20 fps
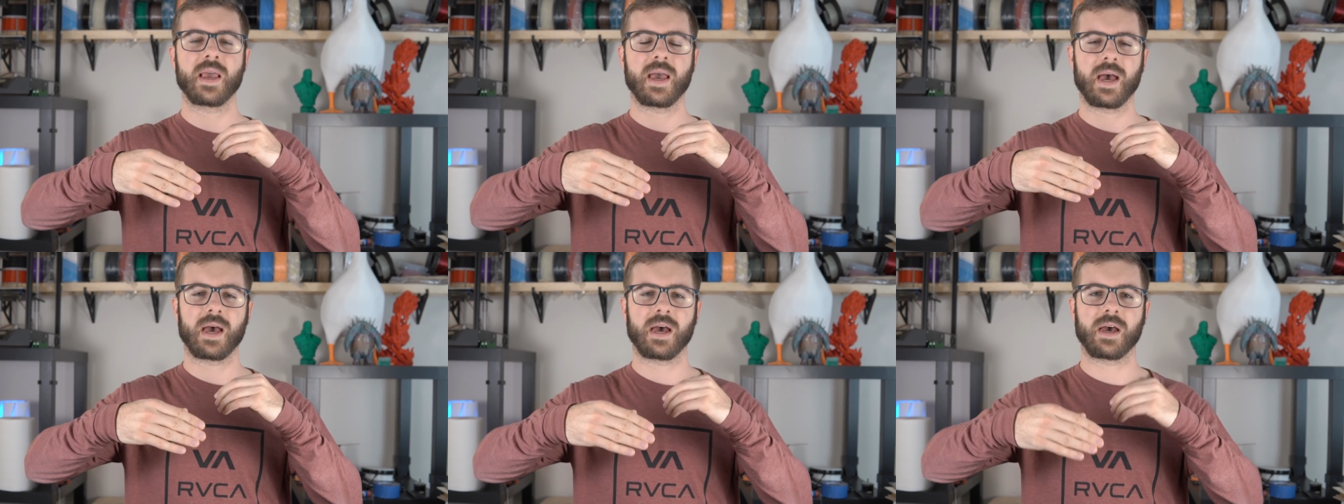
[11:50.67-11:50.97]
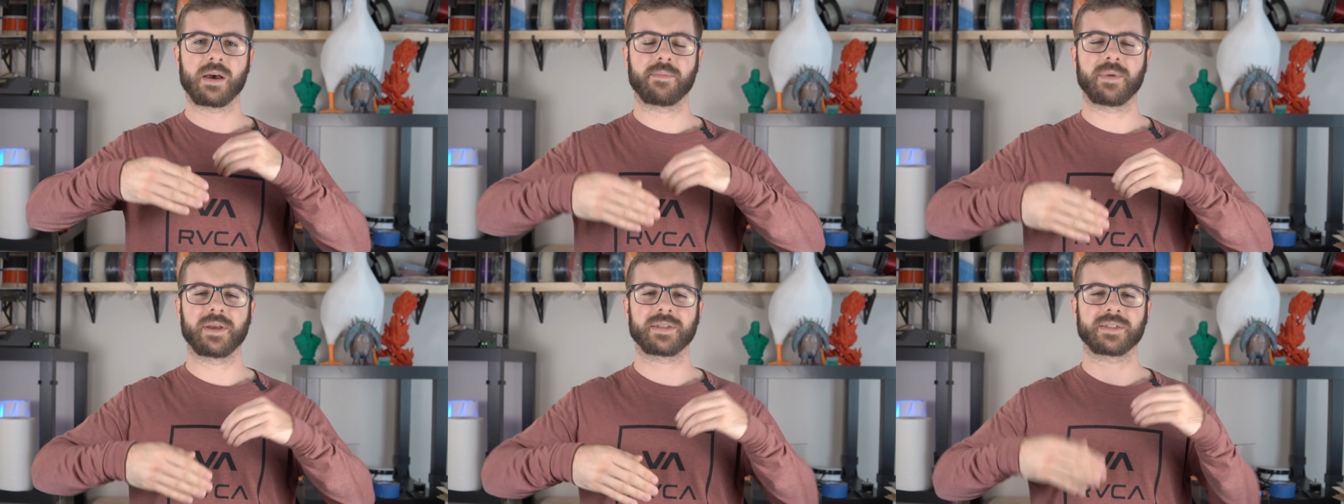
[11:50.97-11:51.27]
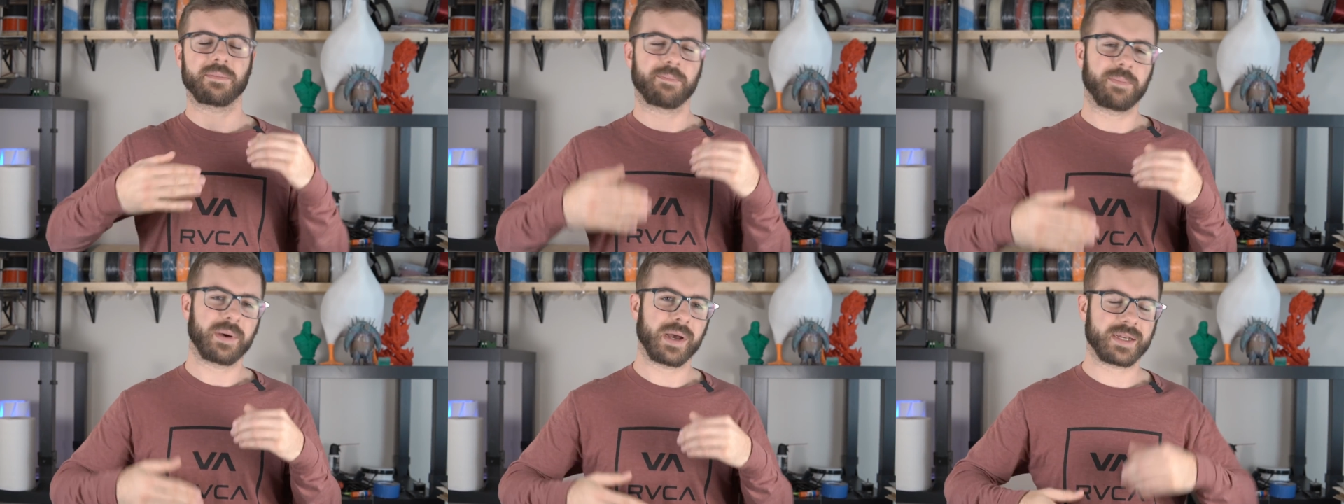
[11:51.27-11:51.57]
it's
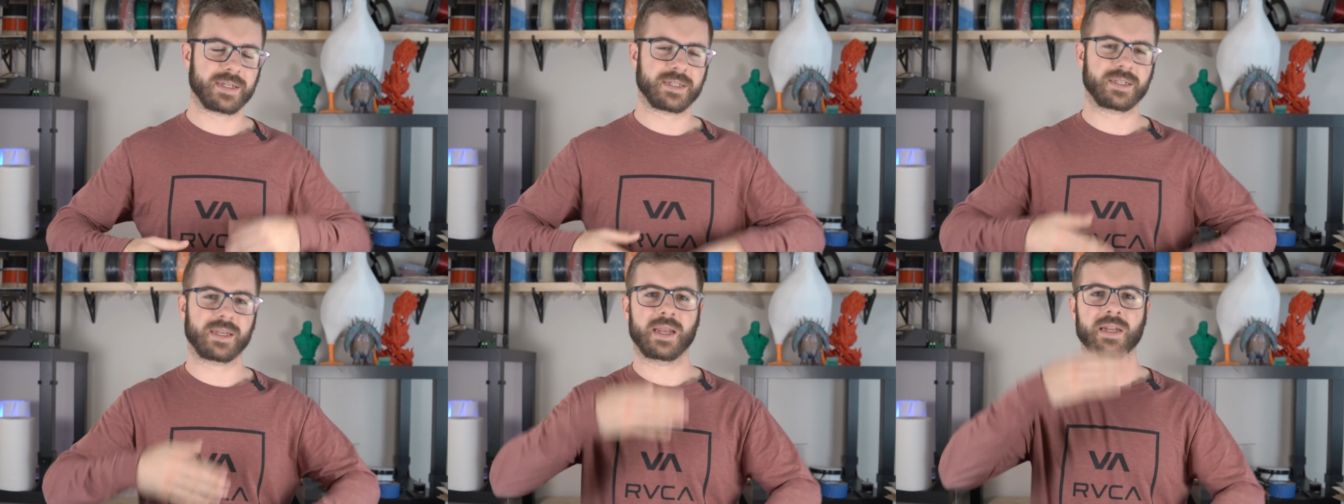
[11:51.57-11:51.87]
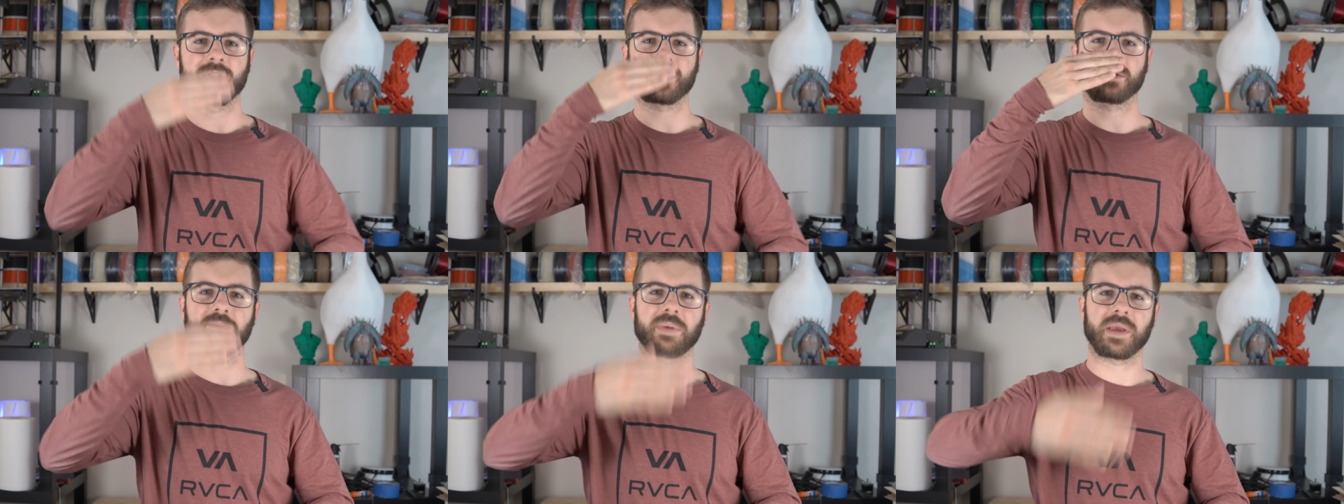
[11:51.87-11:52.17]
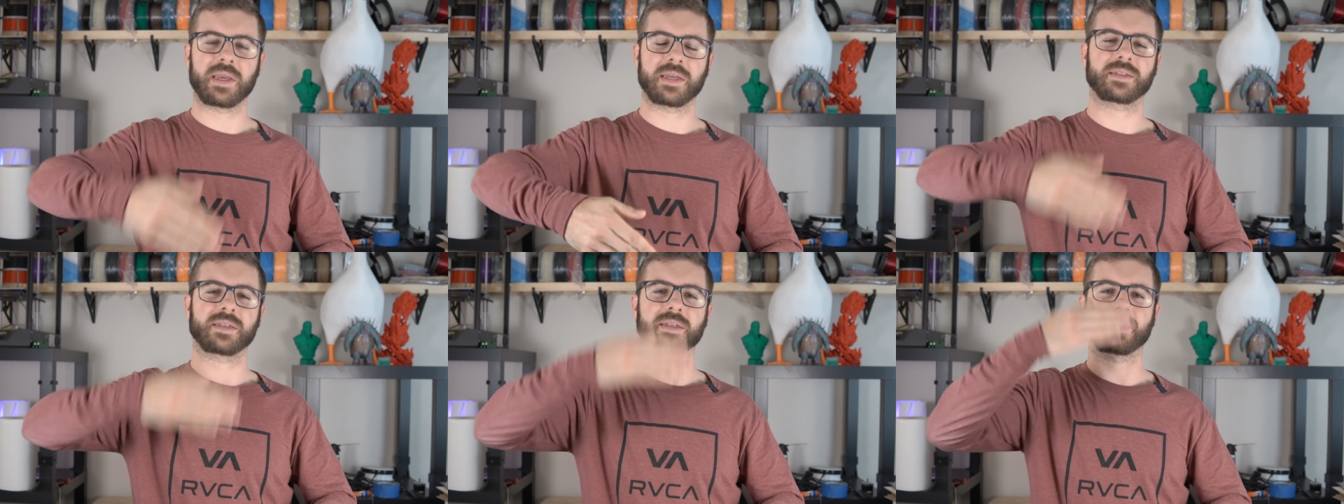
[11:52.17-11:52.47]
a bust and its
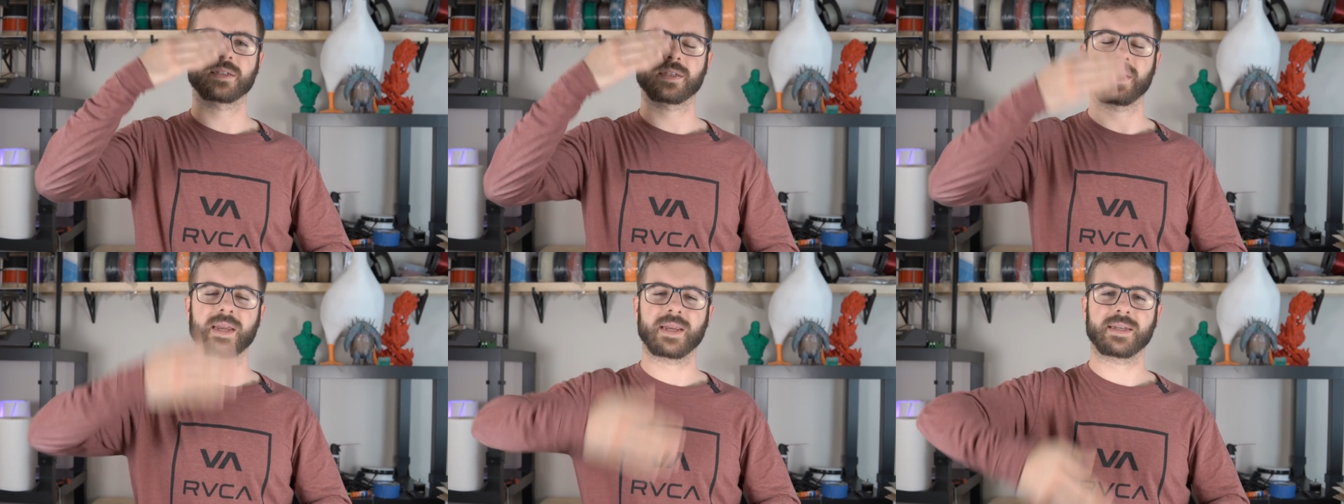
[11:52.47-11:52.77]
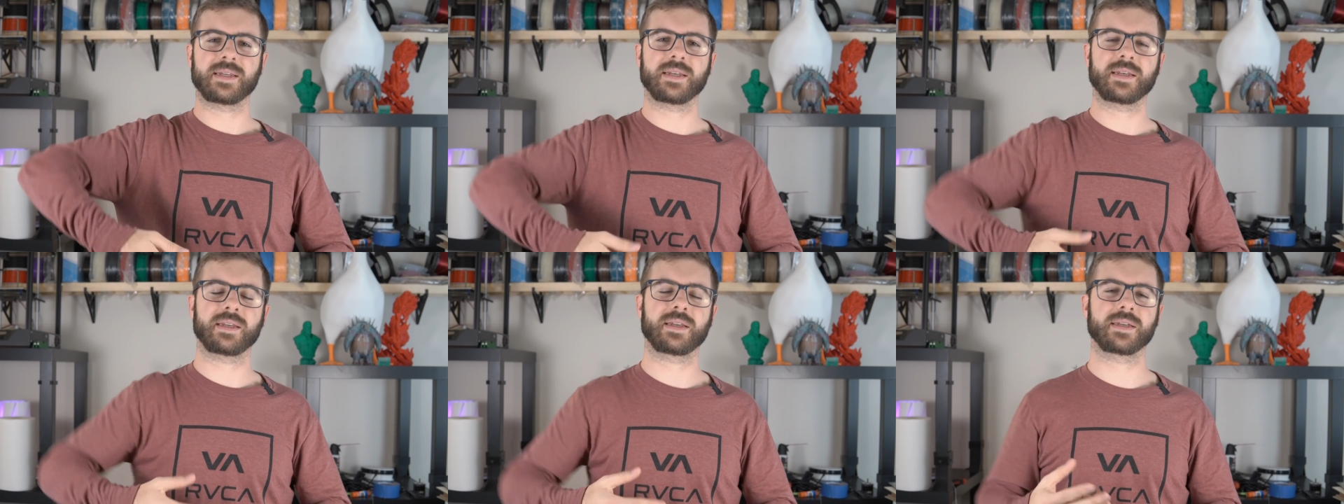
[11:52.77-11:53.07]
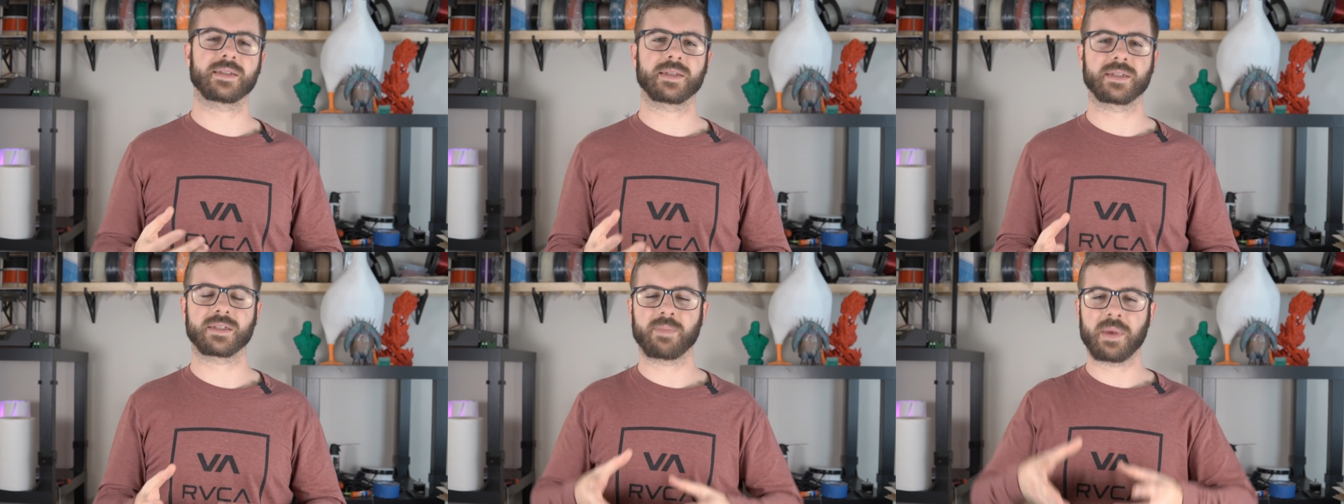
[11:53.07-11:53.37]
base is slanted
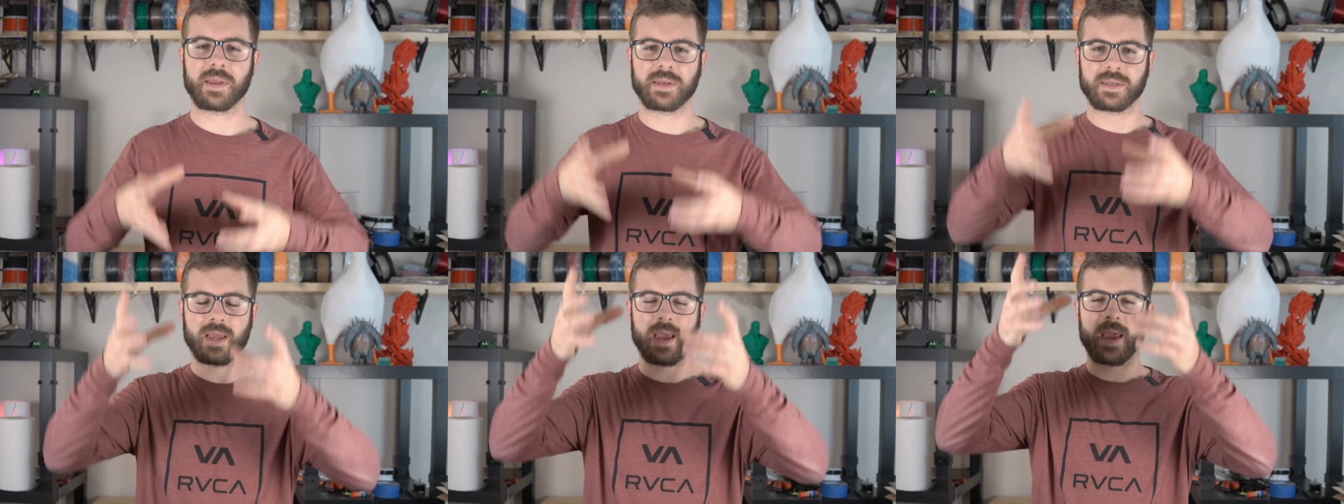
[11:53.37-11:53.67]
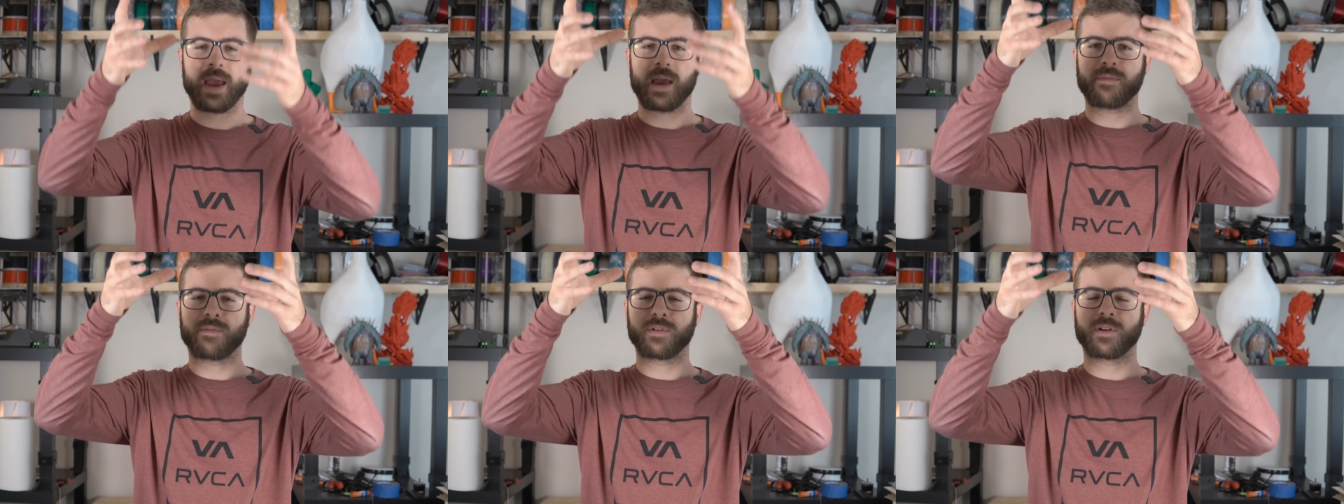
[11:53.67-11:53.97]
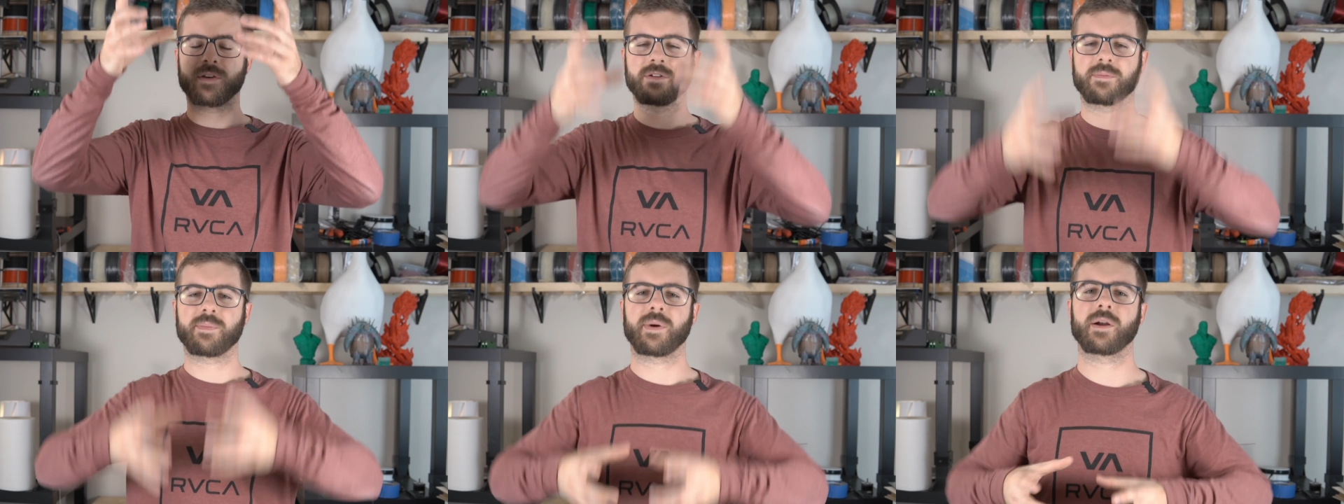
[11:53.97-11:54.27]
because it's meant to have
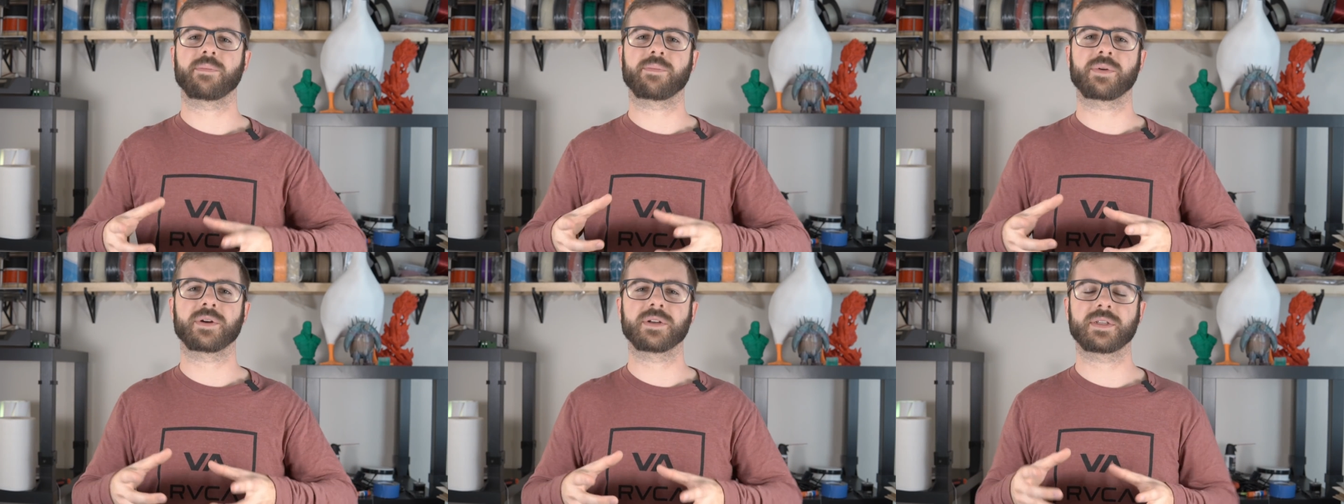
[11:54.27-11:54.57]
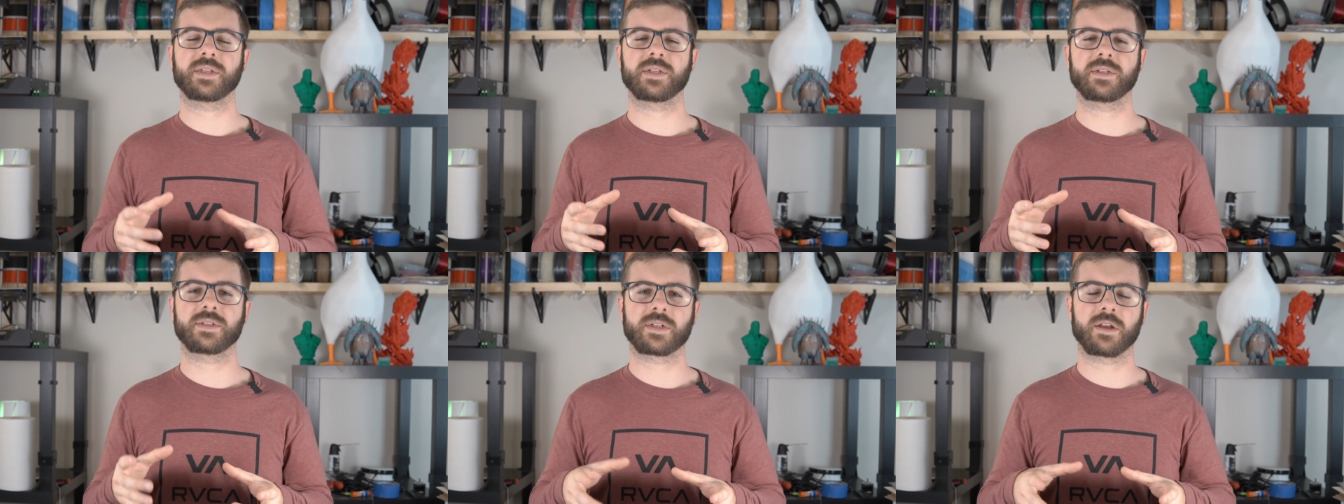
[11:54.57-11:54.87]
another part printed.